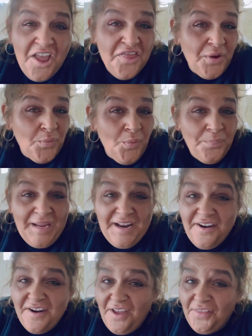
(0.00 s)
There won't be
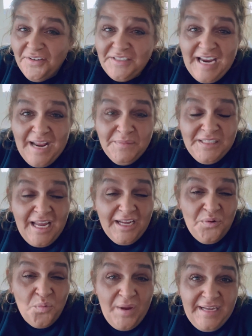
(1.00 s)
another damn
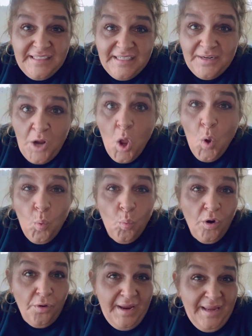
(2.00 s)
second wasted
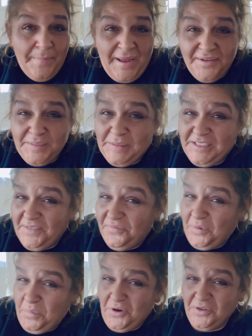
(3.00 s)
worrying about a
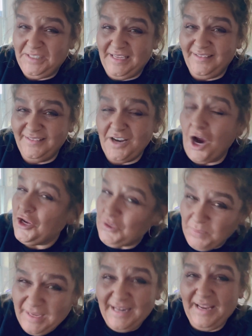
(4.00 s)
specific person. Are you
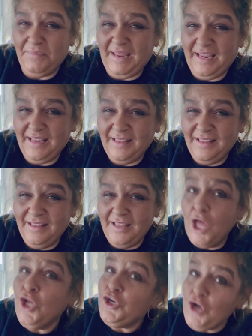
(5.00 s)
kidding me?
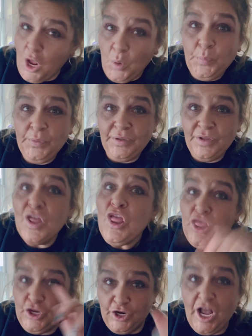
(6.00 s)
No,
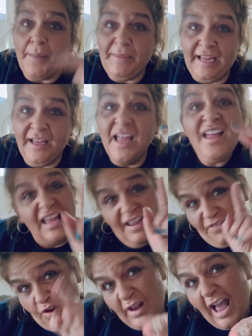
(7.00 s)
they're coming.
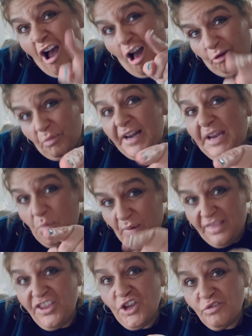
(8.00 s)
If they're not already
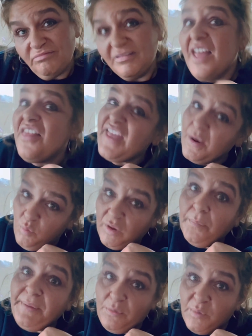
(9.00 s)
with you, they
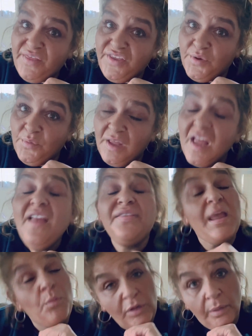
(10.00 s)
will be with you.
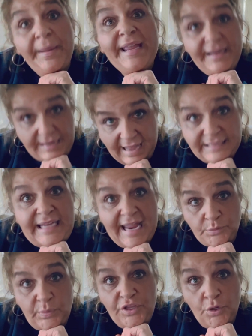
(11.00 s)
They will be in
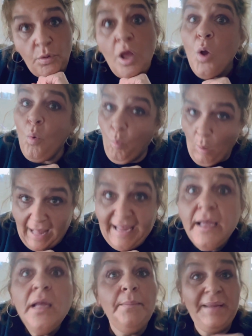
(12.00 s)
contact with you.
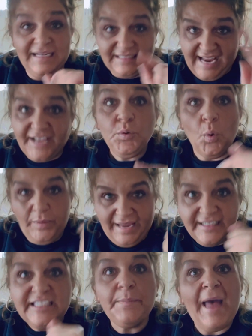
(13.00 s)
Why? Because that's what we
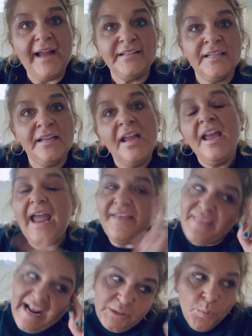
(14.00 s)
expect.
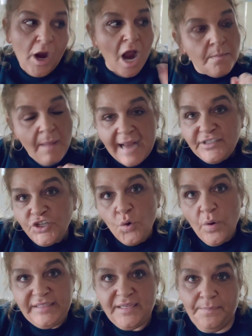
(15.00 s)
And that's where our minds are
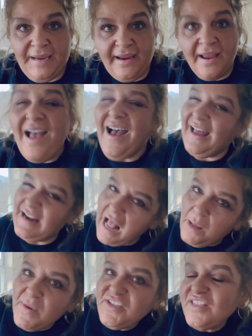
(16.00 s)
going to be on
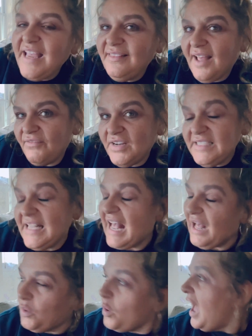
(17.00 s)
how much they love us,
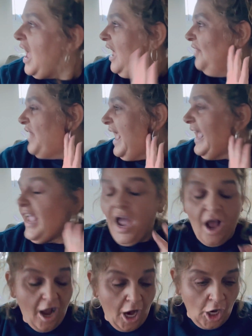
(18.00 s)
how they
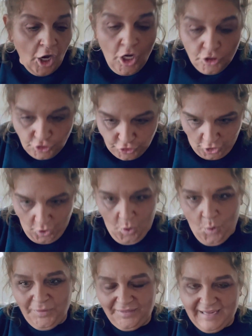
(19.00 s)
are
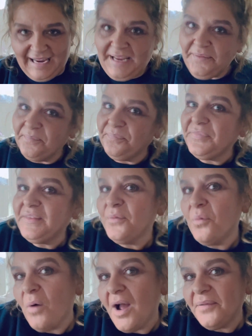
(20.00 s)
totally,
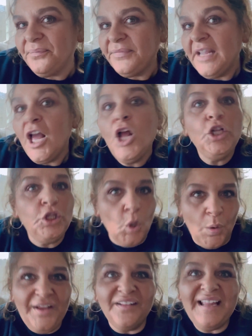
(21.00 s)
what?
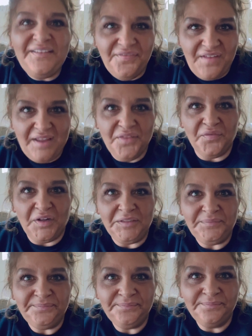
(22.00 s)
Loyal and faithful.